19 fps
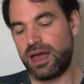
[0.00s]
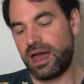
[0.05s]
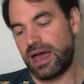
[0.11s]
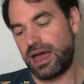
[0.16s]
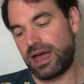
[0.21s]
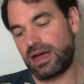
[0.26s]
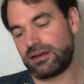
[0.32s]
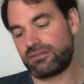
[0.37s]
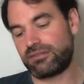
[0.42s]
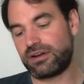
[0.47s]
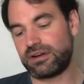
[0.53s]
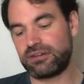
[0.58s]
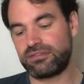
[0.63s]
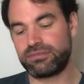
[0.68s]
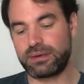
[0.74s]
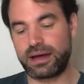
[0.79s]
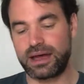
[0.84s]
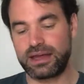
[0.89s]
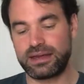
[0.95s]
And a friend of
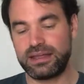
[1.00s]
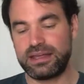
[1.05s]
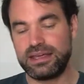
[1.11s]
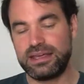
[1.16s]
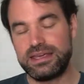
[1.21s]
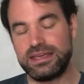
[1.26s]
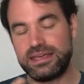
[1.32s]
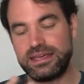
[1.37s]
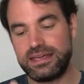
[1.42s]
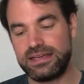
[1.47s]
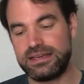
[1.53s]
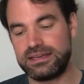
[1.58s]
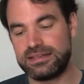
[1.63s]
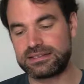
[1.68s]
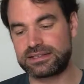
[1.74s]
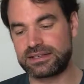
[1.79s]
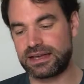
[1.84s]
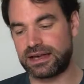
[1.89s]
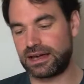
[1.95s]
mine,
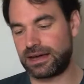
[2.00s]
he's a